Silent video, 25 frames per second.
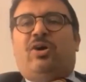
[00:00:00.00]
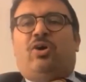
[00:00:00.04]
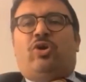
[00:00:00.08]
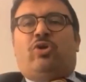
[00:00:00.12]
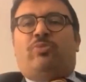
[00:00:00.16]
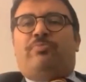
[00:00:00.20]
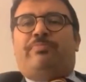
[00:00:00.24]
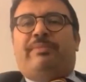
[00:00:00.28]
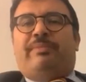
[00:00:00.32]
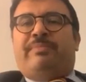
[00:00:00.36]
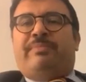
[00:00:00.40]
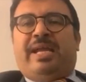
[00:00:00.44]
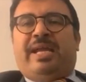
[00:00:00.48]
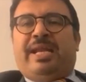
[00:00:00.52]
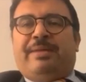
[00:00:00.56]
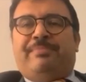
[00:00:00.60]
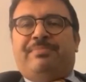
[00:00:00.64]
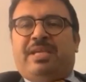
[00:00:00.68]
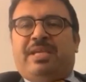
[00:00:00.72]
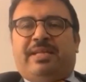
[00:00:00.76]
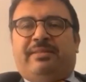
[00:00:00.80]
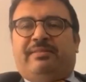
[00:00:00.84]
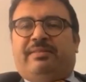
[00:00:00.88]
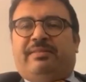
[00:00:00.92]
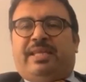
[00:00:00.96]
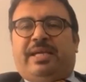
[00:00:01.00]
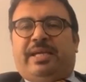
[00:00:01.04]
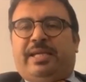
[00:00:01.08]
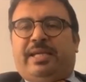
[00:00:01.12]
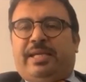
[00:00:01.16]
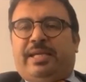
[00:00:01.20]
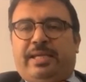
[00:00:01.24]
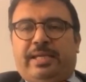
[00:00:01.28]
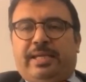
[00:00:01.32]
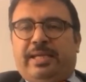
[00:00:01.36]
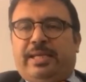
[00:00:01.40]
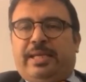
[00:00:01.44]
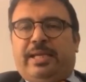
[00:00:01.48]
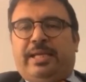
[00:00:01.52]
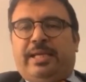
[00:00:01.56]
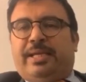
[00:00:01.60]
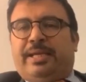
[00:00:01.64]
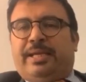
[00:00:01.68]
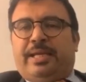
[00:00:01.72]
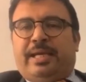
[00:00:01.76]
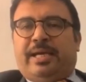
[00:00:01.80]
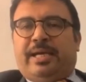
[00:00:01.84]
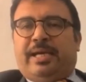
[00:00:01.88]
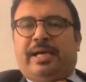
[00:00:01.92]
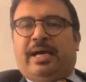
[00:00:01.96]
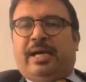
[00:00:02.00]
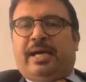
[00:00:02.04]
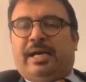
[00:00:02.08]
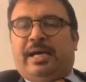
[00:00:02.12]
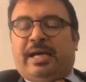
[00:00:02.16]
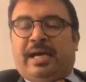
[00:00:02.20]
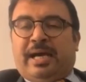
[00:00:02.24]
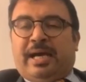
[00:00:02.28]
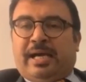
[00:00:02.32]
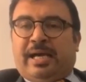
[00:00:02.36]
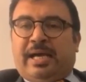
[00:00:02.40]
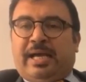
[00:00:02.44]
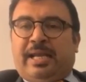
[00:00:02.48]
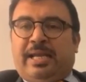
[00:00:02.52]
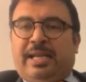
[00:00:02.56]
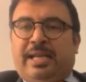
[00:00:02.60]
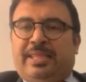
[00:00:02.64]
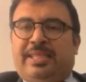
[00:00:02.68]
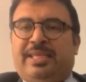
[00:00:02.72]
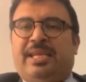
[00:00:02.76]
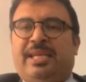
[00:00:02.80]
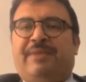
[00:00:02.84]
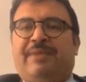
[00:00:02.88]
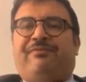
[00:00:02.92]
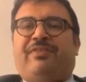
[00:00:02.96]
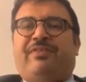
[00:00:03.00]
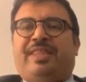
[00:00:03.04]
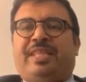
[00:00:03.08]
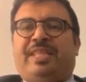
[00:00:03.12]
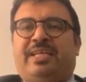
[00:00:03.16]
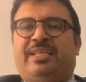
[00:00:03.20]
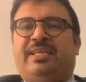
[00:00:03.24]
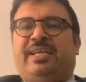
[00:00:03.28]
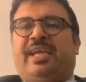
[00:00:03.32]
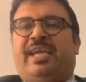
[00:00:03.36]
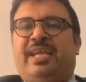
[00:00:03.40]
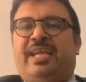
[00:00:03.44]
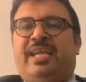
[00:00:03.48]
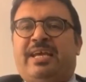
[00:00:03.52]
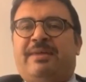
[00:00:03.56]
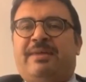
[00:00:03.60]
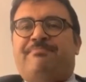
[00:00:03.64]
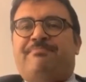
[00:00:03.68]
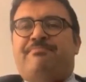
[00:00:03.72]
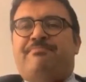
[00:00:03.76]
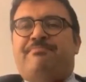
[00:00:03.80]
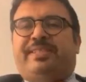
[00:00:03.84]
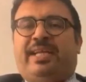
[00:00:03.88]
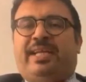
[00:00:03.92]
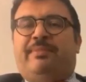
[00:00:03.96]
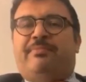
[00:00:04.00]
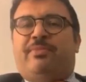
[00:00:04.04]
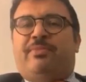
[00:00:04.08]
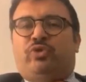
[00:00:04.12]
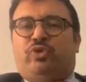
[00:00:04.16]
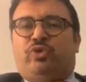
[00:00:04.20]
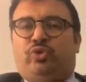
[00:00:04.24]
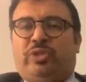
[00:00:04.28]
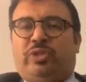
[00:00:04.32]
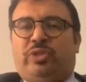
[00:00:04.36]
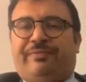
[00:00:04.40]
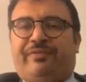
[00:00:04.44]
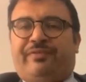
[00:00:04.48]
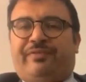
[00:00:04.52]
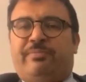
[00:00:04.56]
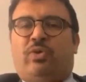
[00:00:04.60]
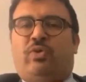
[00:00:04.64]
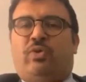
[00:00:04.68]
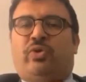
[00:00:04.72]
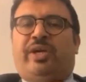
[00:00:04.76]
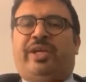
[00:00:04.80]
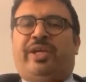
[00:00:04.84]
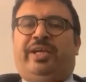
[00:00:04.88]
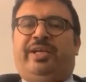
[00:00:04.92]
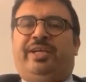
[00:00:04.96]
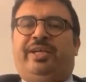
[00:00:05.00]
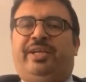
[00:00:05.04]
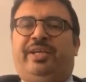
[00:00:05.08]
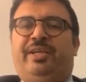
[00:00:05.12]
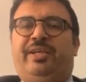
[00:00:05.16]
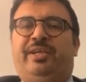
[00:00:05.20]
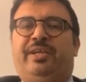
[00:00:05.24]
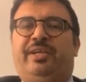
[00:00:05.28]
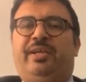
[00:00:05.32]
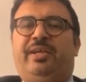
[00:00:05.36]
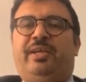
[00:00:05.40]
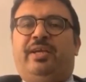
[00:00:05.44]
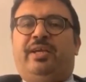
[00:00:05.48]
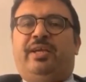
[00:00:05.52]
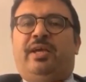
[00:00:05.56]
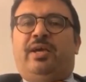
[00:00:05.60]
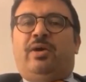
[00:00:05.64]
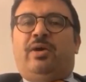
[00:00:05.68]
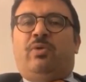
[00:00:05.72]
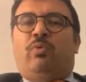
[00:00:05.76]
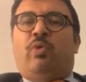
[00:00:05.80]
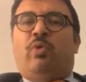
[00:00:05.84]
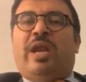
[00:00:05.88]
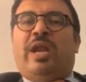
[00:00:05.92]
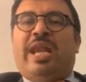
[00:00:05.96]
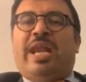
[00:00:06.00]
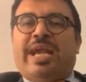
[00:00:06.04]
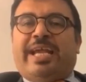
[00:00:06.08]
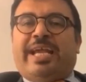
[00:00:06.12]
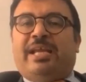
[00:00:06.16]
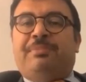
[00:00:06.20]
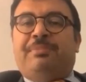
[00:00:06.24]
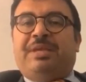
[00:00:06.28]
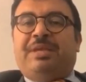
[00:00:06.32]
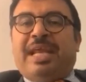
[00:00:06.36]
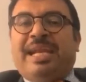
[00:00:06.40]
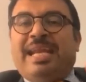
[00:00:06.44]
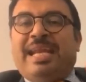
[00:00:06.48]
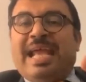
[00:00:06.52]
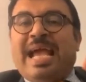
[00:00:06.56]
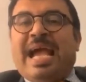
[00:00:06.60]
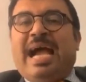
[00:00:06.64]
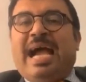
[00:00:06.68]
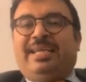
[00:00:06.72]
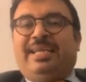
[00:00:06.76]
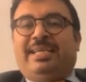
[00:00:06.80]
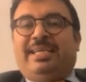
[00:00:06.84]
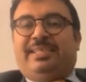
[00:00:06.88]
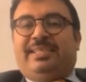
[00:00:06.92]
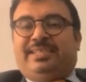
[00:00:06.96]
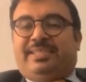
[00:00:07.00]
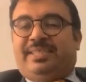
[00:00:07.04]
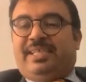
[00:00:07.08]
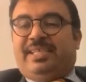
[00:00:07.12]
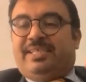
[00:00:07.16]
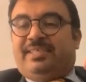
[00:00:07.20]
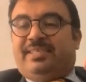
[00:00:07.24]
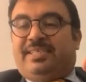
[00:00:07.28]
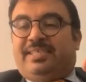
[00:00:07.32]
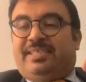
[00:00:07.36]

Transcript: may not be over because the leader of the coup is still in his post, but politically